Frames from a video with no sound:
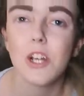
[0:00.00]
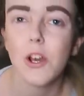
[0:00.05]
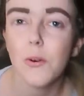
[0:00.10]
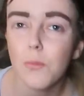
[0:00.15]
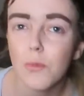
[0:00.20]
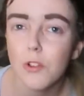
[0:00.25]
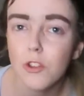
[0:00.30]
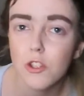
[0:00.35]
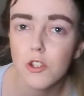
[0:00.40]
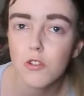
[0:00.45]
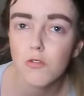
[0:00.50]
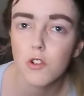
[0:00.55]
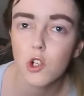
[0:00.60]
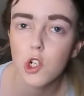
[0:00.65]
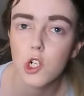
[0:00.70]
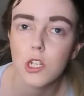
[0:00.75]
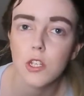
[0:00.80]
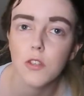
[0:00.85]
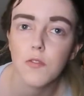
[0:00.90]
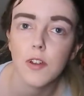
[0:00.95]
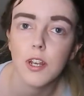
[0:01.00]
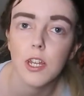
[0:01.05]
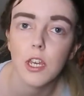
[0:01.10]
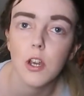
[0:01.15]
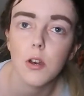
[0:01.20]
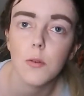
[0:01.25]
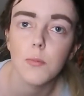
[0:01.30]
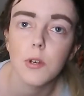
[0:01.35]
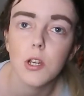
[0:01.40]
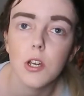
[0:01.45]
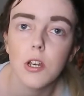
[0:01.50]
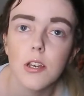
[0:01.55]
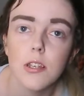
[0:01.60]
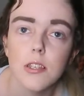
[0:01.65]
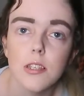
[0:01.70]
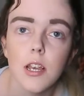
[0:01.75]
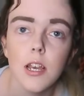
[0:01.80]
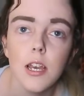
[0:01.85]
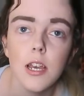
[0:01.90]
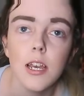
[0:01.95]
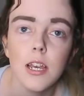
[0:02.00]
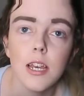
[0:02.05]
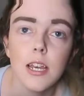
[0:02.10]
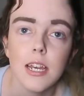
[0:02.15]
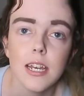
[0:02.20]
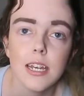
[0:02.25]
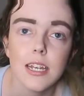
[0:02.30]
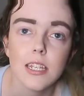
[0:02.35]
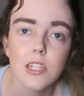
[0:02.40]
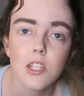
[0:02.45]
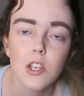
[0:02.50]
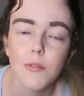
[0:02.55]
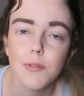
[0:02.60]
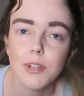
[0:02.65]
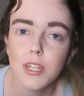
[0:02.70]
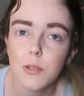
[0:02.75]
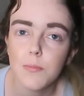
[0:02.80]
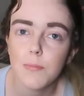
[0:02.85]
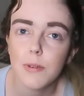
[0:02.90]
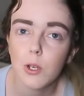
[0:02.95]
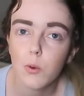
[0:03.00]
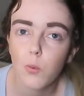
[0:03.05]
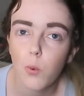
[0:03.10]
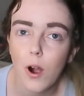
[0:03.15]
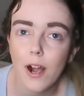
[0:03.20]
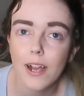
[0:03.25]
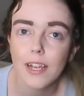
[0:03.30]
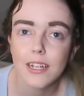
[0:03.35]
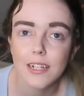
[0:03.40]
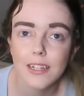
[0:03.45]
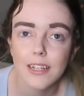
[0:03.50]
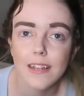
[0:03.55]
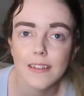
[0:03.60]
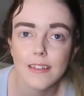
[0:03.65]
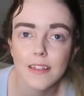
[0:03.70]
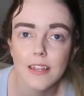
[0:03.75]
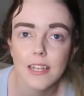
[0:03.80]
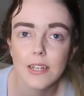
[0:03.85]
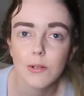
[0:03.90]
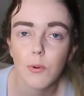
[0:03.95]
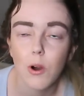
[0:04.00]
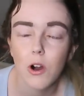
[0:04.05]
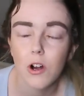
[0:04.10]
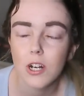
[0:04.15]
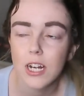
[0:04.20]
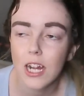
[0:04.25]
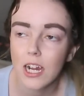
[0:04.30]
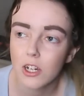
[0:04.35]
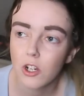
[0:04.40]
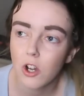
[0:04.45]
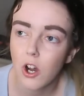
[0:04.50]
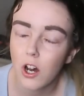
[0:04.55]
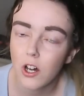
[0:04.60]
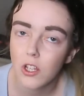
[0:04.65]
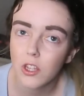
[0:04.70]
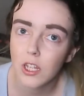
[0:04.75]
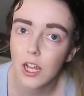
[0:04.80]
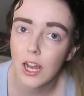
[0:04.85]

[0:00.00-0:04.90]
don't want to rush this video because it's going to be quite a lengthy one, I can't